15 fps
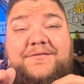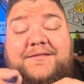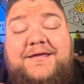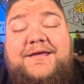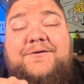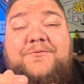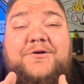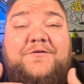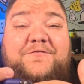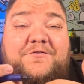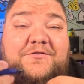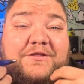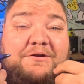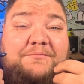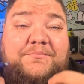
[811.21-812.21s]
They work
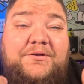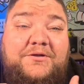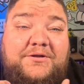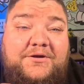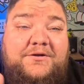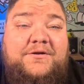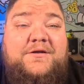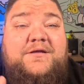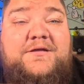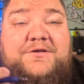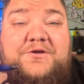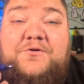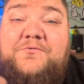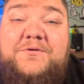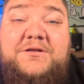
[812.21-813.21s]
for their builder.
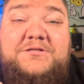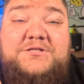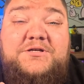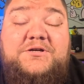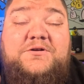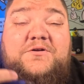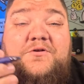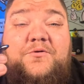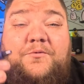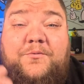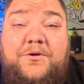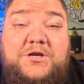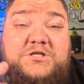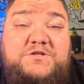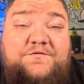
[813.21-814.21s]
Your realtor
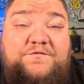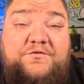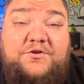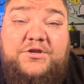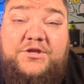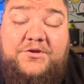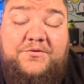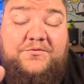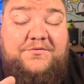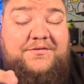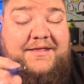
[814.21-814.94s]
works for you.